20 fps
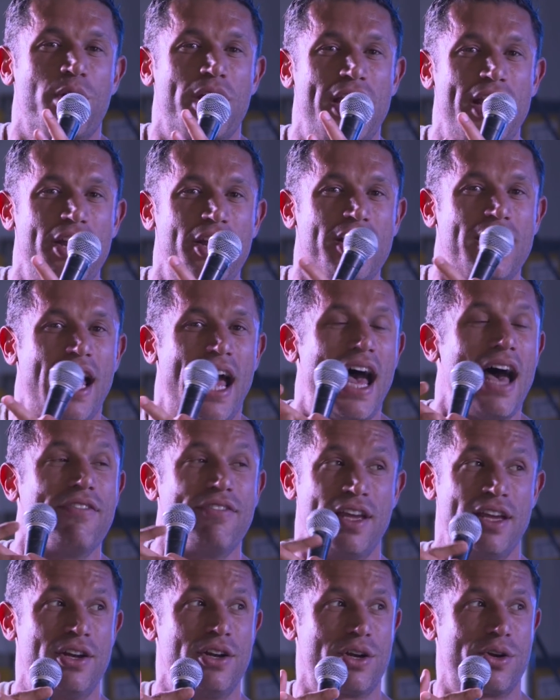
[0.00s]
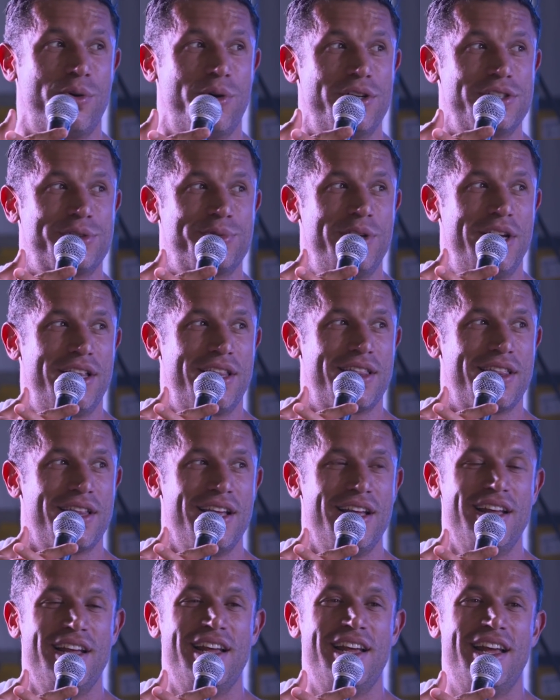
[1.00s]
that we're here to have intercourse with.
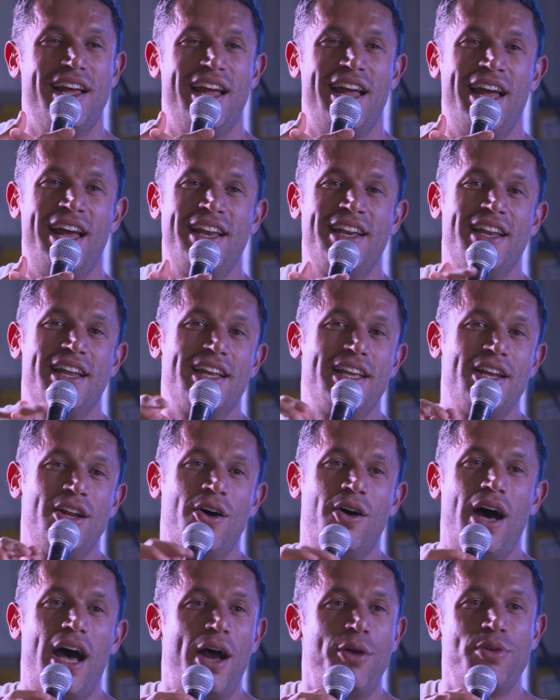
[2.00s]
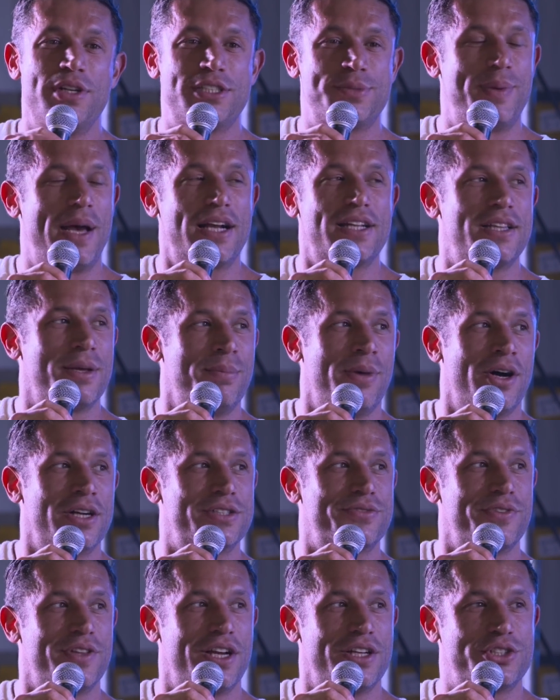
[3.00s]
And you know, I respect the
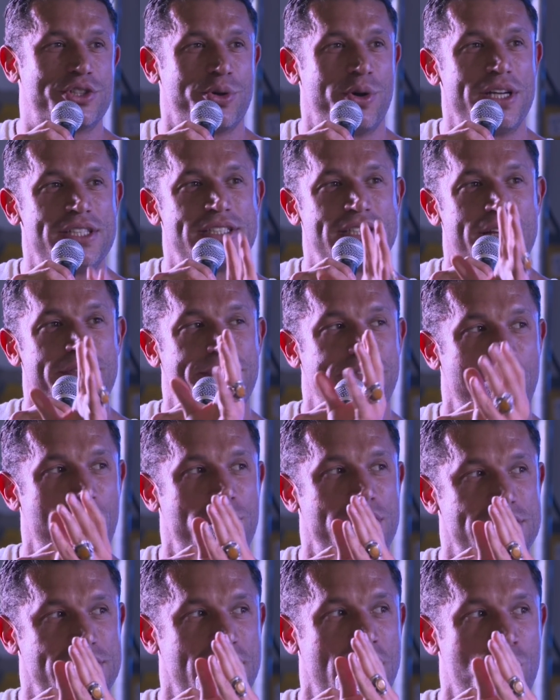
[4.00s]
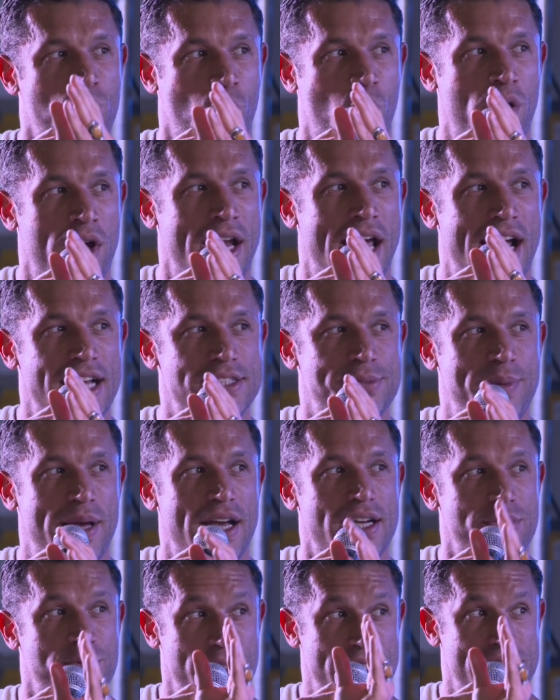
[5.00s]
monks for their choice. they focused on one
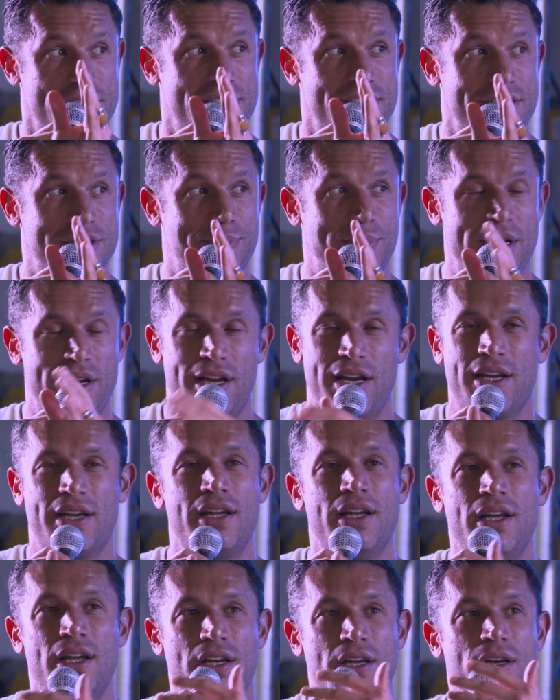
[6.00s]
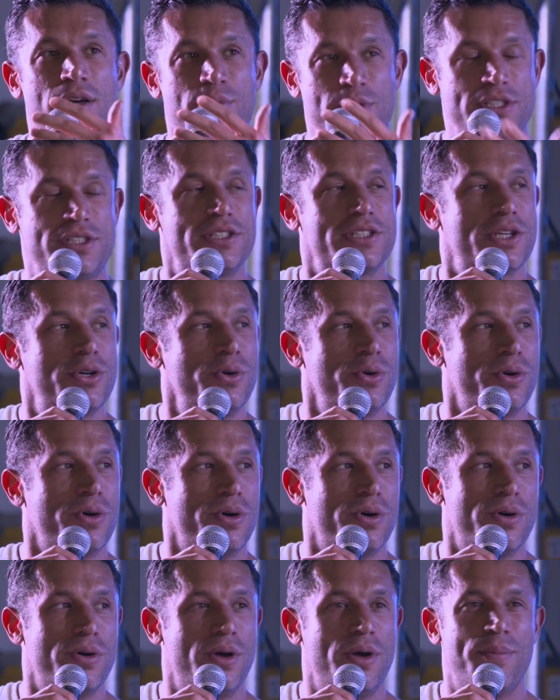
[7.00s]
aspect, which is the spirit, which is
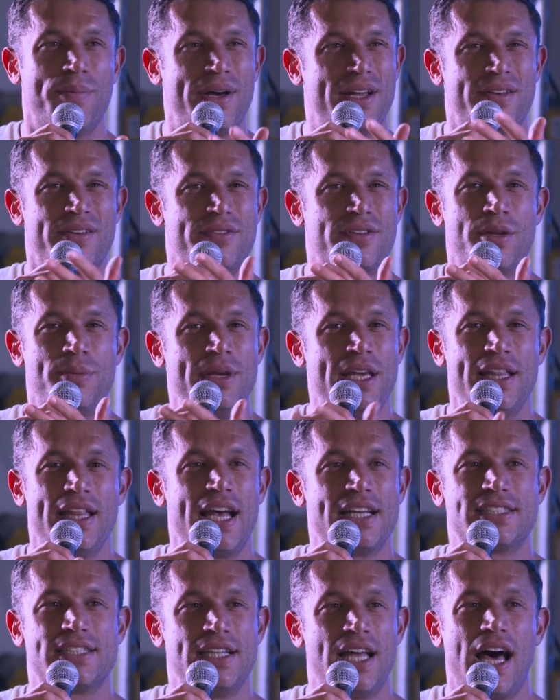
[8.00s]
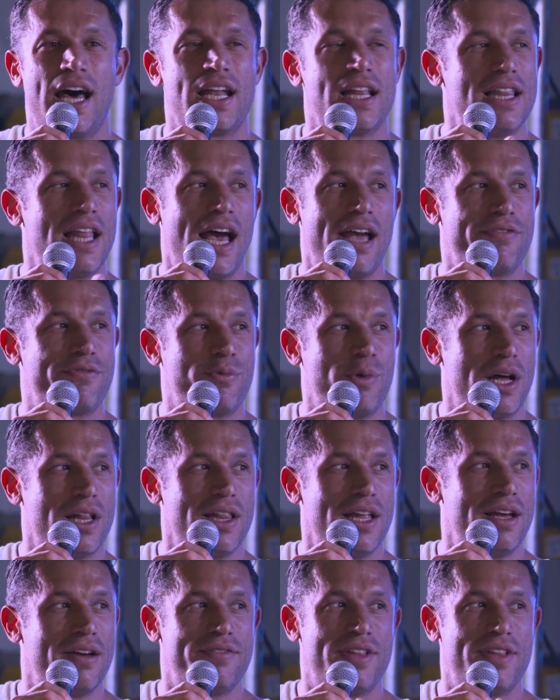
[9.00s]
cool. But to me, that's not a life well